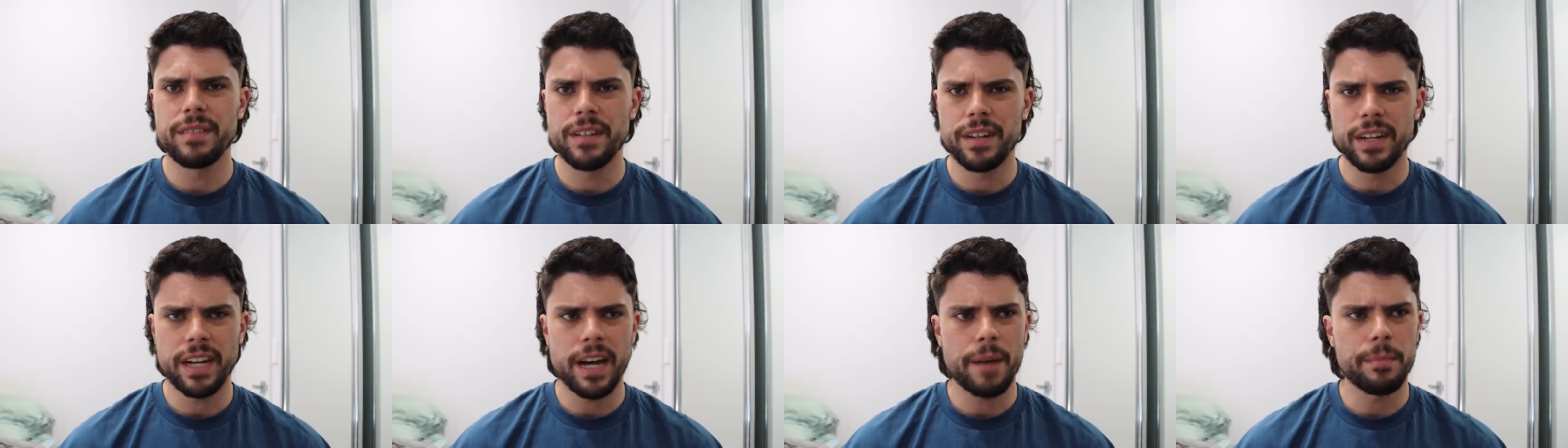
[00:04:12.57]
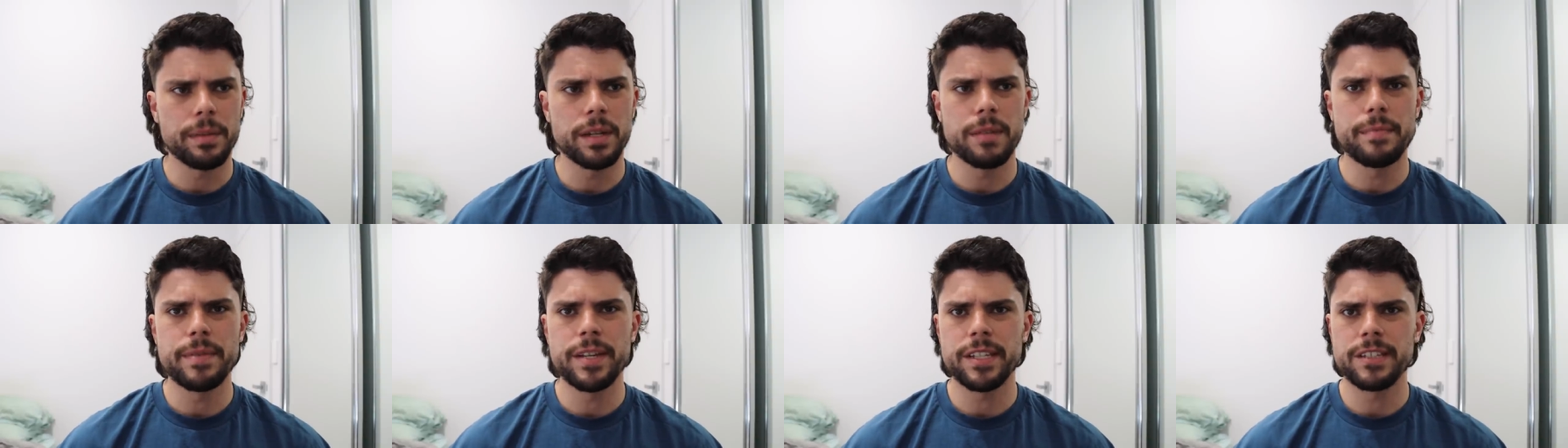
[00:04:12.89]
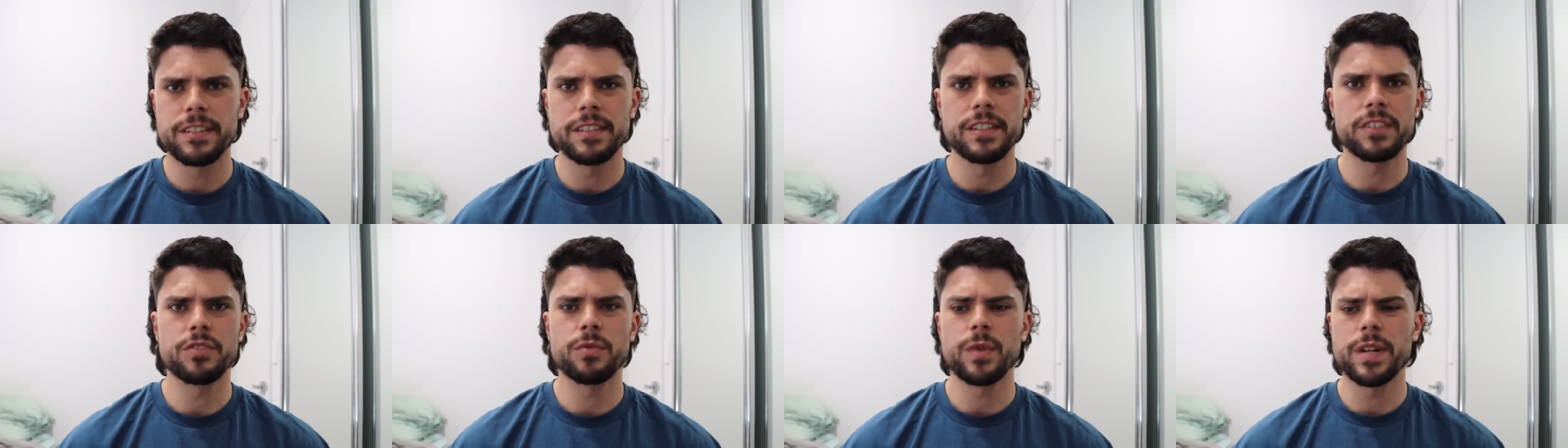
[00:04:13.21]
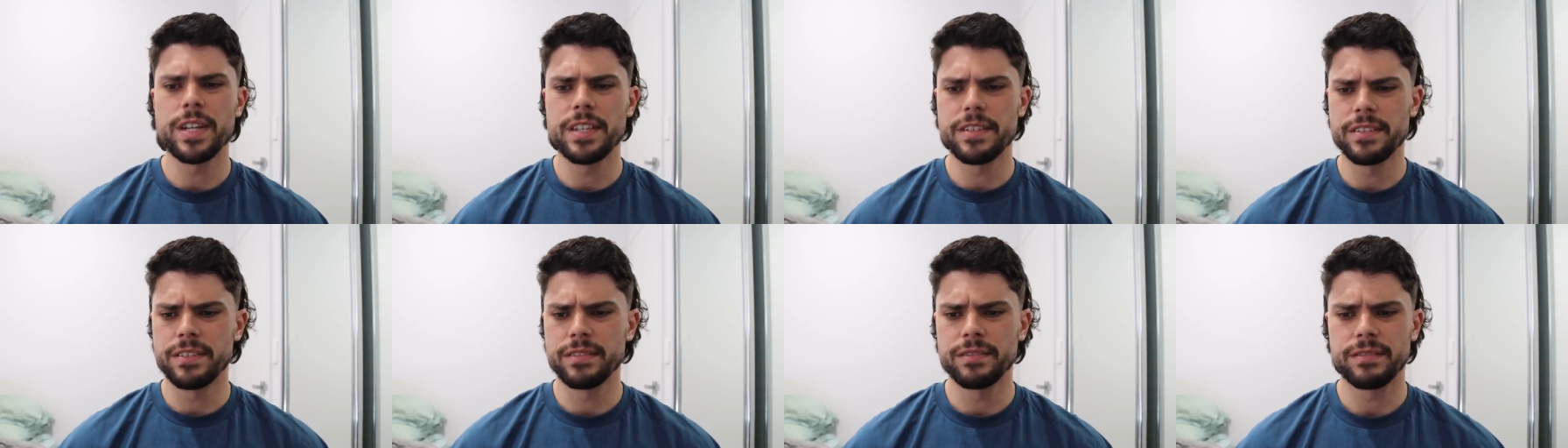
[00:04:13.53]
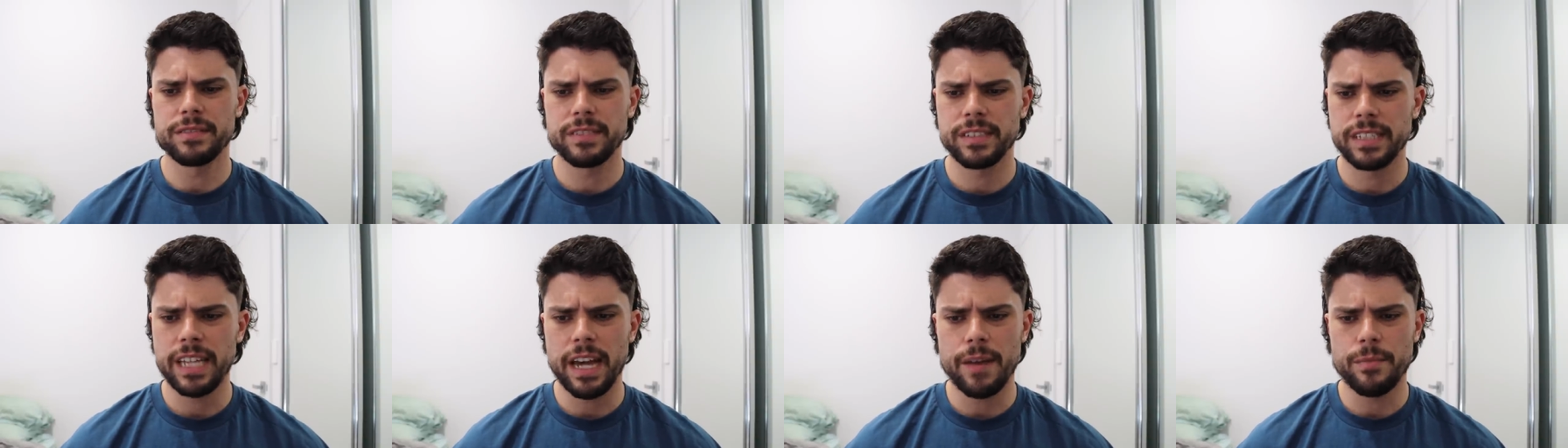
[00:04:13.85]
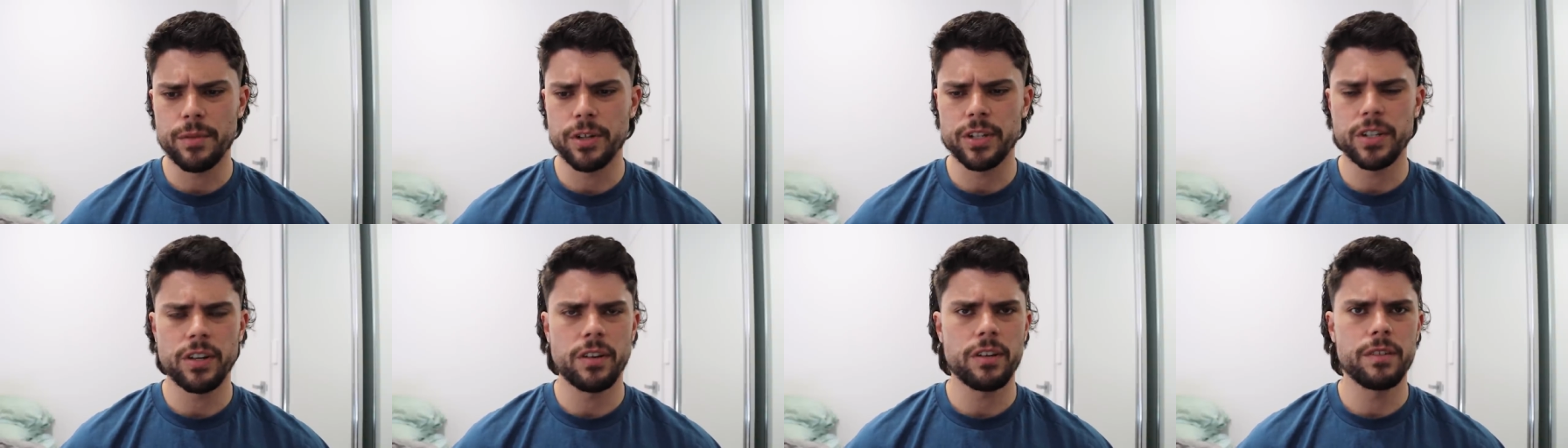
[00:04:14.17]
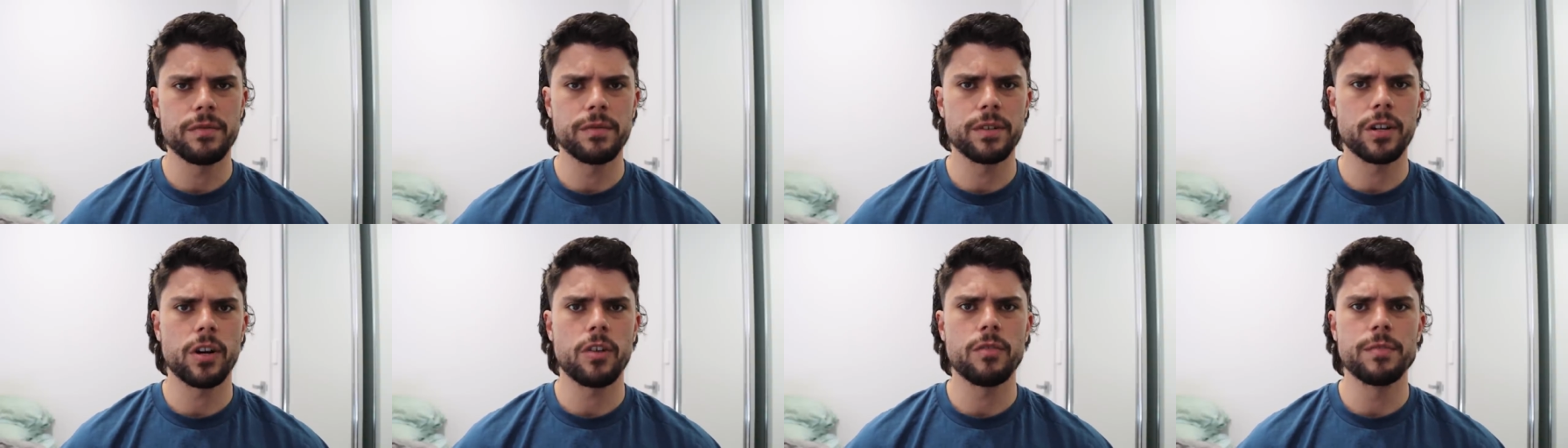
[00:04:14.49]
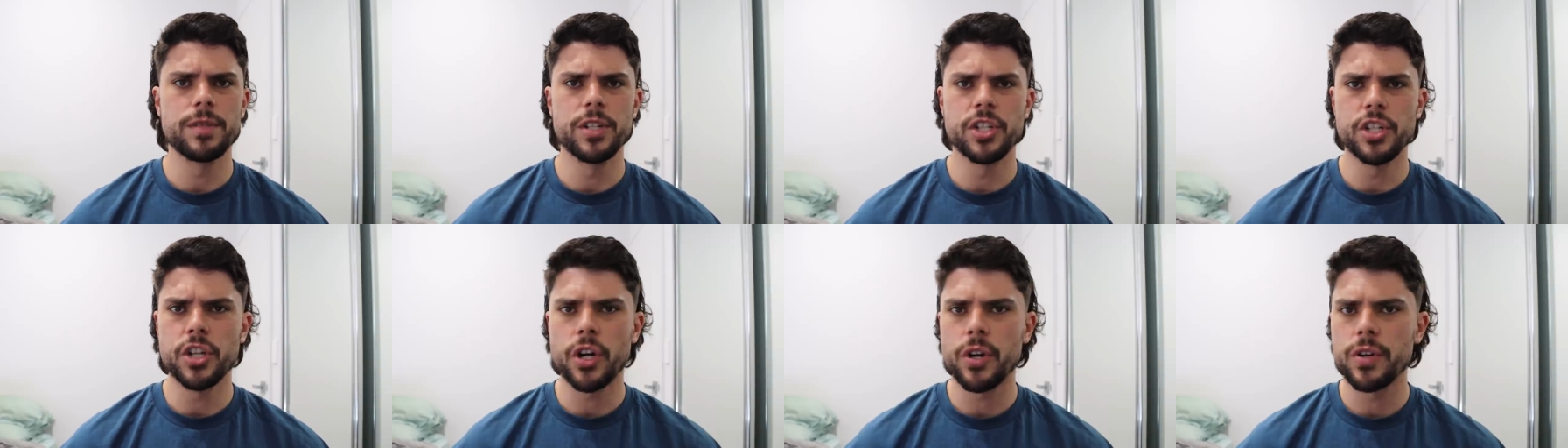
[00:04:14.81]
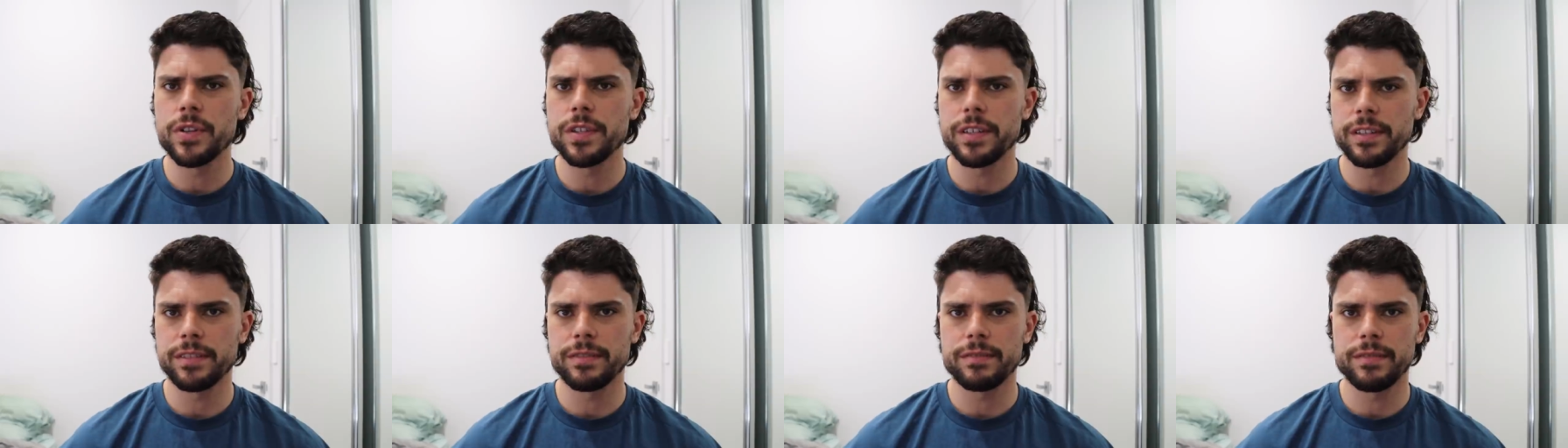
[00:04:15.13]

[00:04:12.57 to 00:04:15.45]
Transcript: a couple of picks in the 20s, and Cameron Col Coleman Jones. I,